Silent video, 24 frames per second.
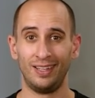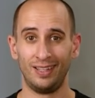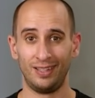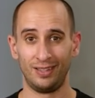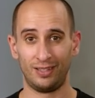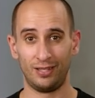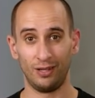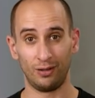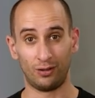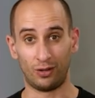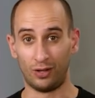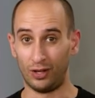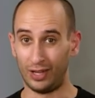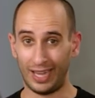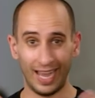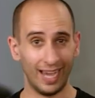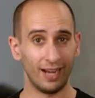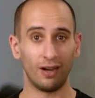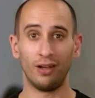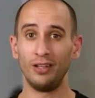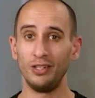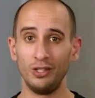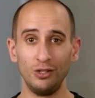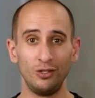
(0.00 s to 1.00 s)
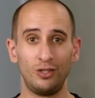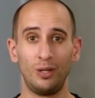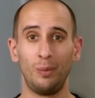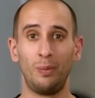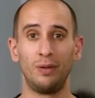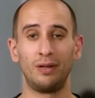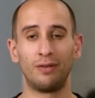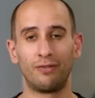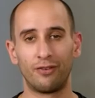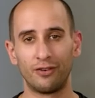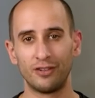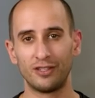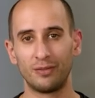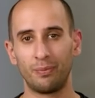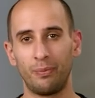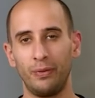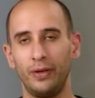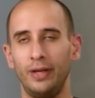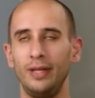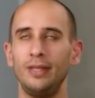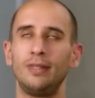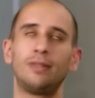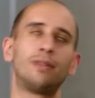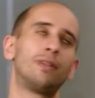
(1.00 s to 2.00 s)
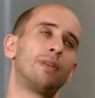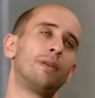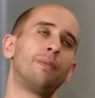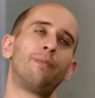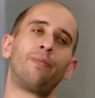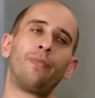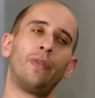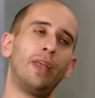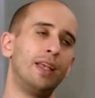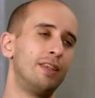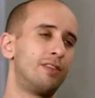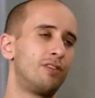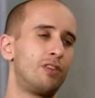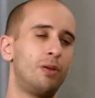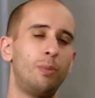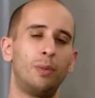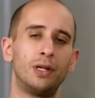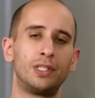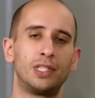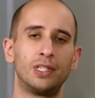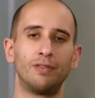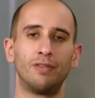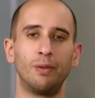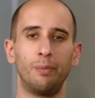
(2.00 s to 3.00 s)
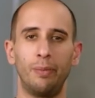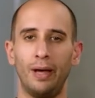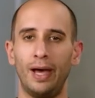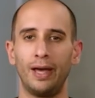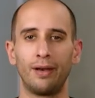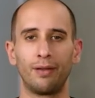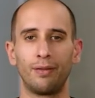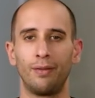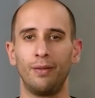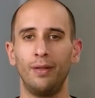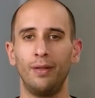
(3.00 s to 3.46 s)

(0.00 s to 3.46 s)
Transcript: to get on YouTube in the first place is too much of a battle.